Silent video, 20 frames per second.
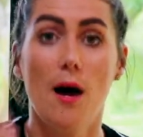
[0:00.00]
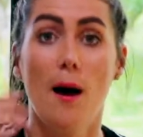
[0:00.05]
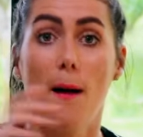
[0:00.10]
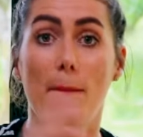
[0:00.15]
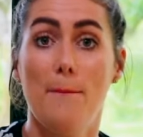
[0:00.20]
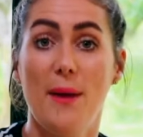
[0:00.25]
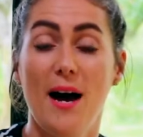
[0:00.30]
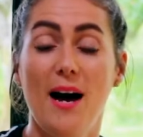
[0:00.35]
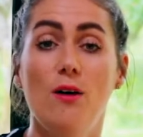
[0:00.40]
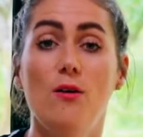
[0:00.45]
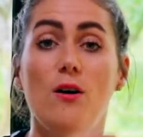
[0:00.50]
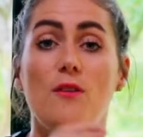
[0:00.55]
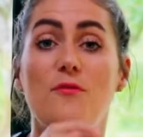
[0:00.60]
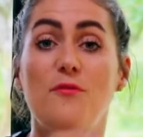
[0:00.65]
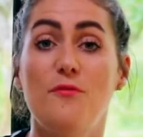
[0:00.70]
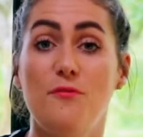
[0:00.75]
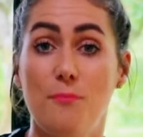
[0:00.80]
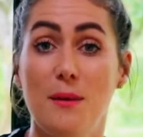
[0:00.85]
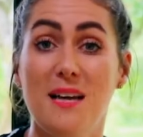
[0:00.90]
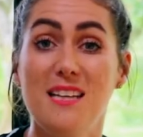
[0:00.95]

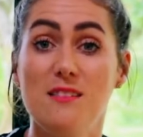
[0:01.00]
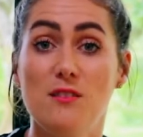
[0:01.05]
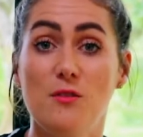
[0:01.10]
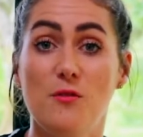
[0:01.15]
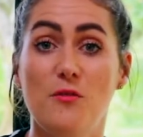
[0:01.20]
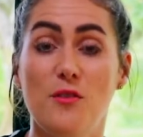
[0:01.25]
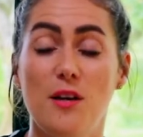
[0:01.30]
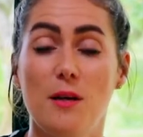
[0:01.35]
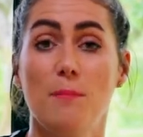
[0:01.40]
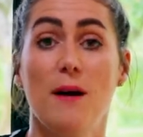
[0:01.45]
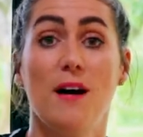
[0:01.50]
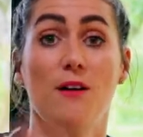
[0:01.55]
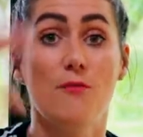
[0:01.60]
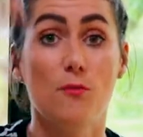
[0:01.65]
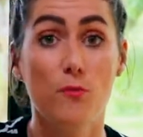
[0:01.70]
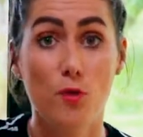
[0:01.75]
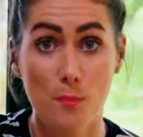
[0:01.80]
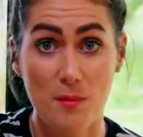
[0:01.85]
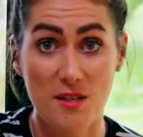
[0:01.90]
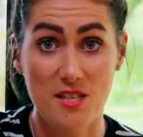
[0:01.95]
about a piece of feedback from
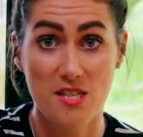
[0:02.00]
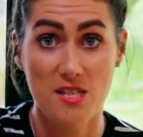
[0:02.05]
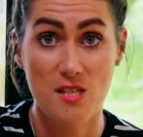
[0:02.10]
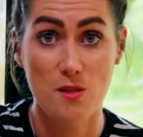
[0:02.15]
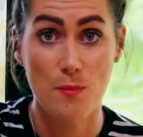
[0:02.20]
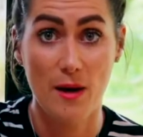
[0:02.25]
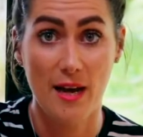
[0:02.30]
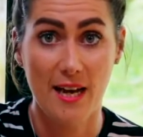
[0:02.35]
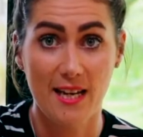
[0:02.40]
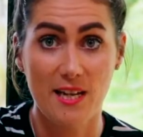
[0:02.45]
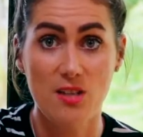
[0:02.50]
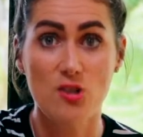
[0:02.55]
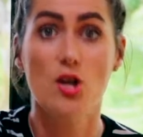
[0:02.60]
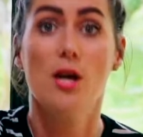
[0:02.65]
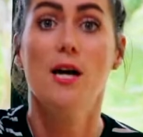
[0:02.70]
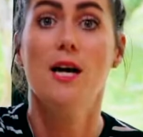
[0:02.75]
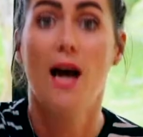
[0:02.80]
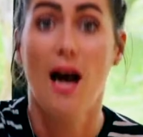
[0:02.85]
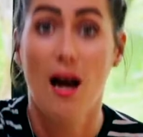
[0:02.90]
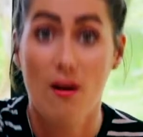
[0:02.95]
your business page
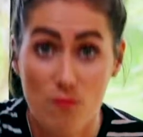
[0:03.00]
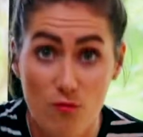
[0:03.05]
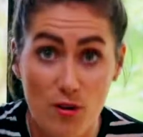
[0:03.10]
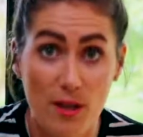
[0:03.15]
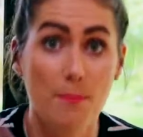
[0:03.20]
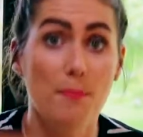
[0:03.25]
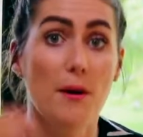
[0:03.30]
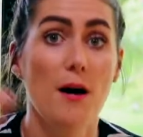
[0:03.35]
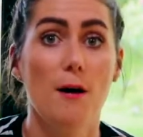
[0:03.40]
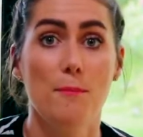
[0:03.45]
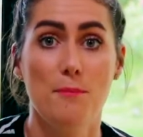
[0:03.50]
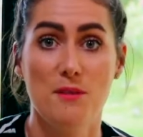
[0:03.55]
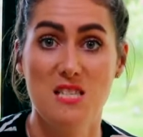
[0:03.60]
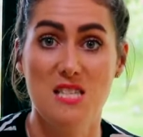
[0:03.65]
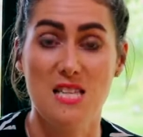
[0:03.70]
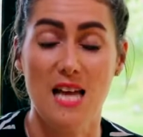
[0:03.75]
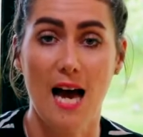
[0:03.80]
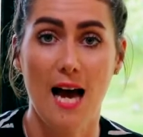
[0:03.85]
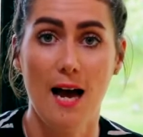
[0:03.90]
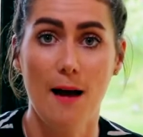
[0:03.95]
and repurpose
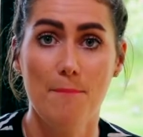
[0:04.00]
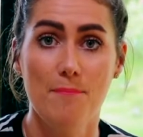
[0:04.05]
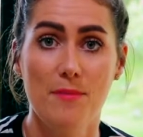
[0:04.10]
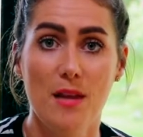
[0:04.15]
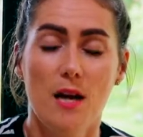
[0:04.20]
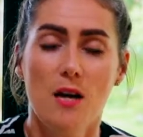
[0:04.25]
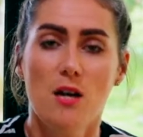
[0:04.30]
that.